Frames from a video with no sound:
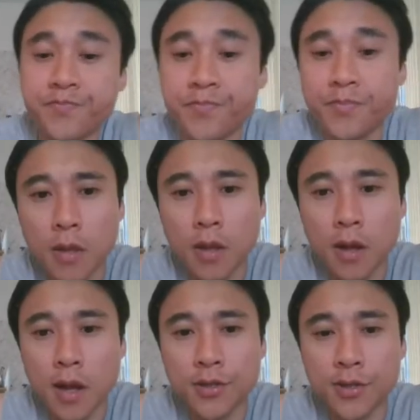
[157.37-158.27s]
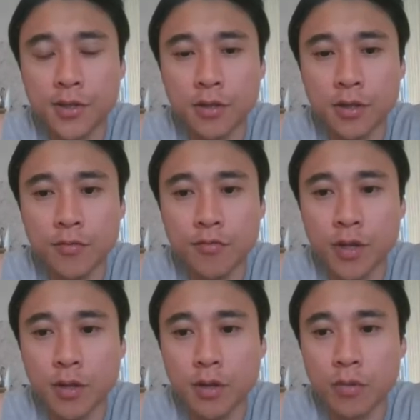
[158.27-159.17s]
The hand just looks
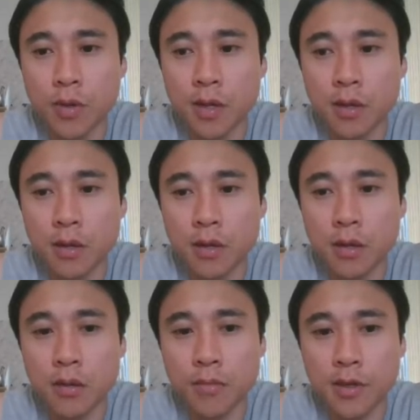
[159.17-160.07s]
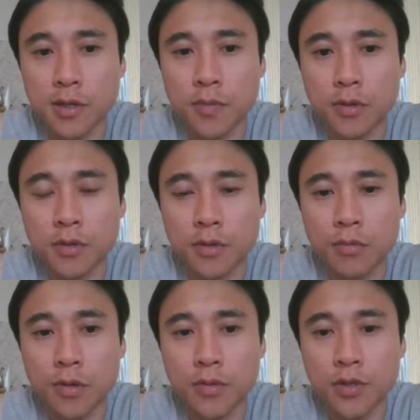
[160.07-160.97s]
really weak that spot, so
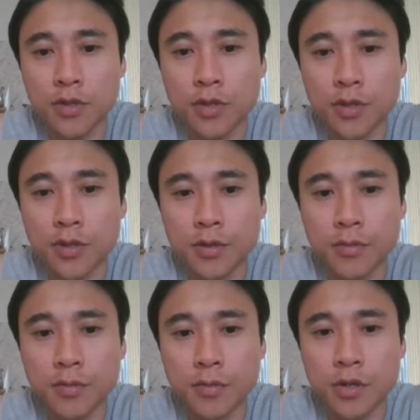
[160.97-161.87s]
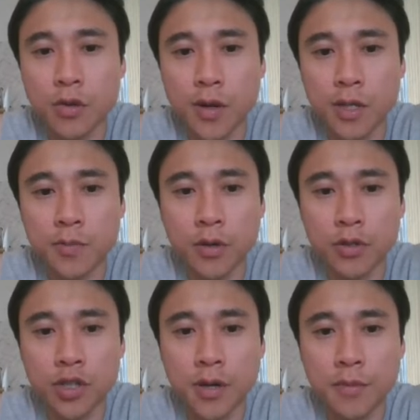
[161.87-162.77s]
why would you just 2x pot
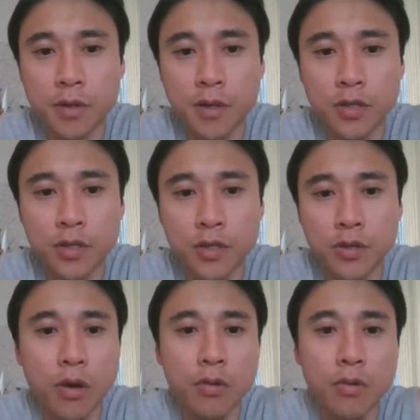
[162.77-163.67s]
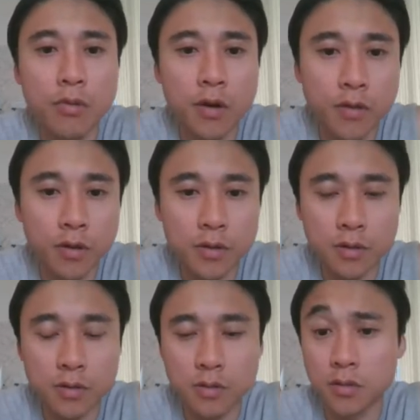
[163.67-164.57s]
jam unless you know I've got
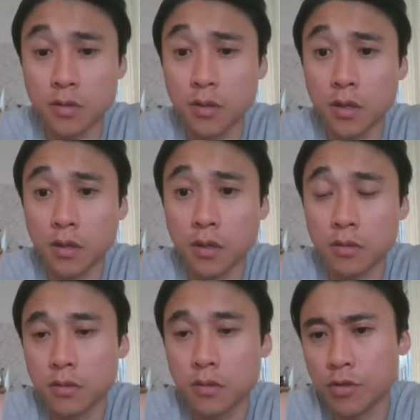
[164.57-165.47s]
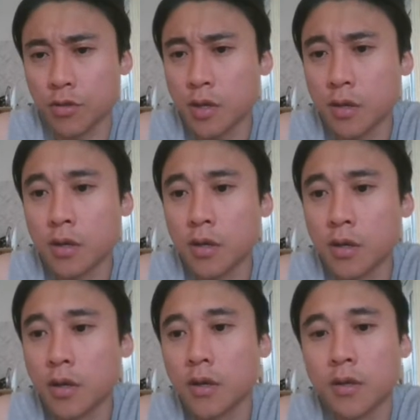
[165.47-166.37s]
like a straight?
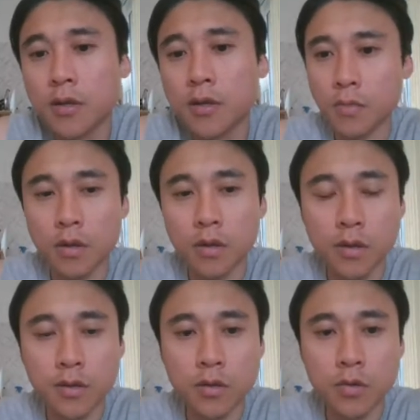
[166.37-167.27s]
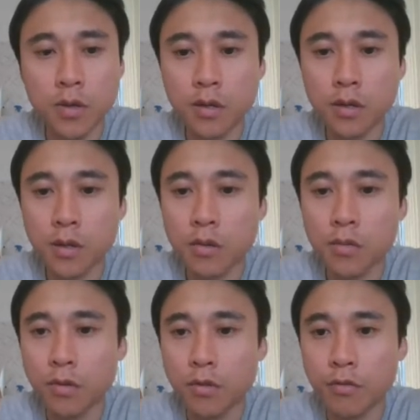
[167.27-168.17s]
Ace queen will
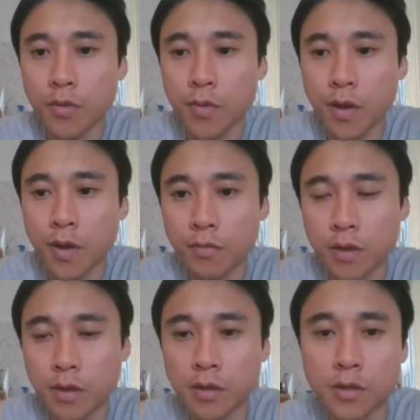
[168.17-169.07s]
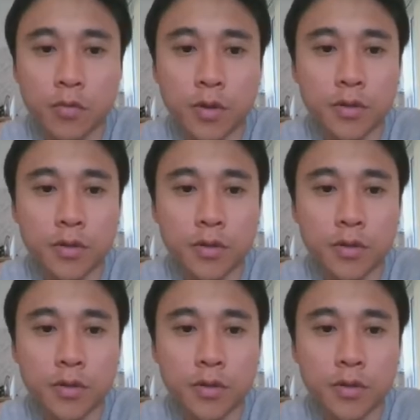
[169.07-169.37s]
3-bet from the small blind.